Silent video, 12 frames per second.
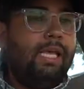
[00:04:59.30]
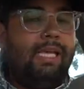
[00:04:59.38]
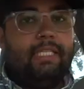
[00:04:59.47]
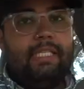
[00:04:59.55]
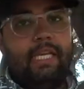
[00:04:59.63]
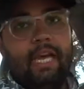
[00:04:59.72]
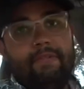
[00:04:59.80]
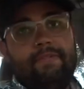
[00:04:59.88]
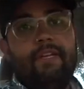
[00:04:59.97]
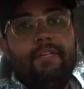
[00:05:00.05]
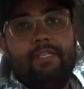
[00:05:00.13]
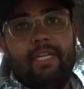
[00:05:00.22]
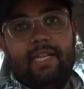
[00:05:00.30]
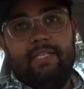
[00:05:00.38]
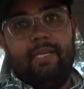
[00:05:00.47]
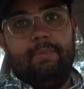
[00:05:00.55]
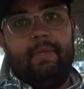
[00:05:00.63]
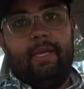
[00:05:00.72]
See, you have to understand
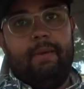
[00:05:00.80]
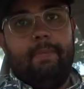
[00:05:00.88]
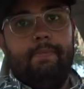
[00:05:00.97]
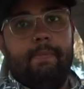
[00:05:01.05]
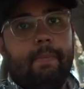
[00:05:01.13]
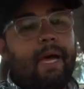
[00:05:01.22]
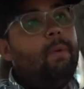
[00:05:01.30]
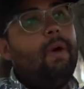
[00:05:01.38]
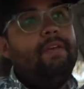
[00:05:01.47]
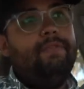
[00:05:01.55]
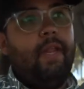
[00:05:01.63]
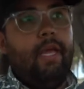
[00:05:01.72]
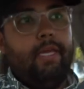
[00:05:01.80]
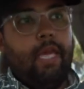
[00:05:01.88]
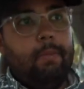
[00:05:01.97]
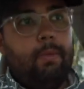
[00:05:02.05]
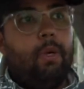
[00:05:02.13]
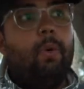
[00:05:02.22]
something. My wife and I
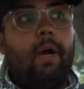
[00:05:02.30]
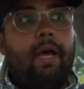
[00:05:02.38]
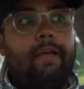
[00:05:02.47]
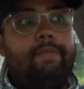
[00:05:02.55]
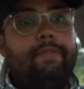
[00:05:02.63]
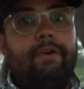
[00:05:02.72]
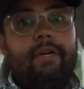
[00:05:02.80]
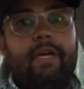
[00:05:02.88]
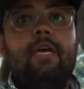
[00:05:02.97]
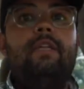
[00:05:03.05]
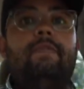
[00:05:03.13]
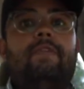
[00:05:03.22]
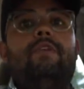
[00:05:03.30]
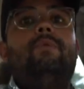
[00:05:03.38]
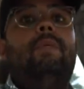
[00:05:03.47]
came to Hawaii for kind of a new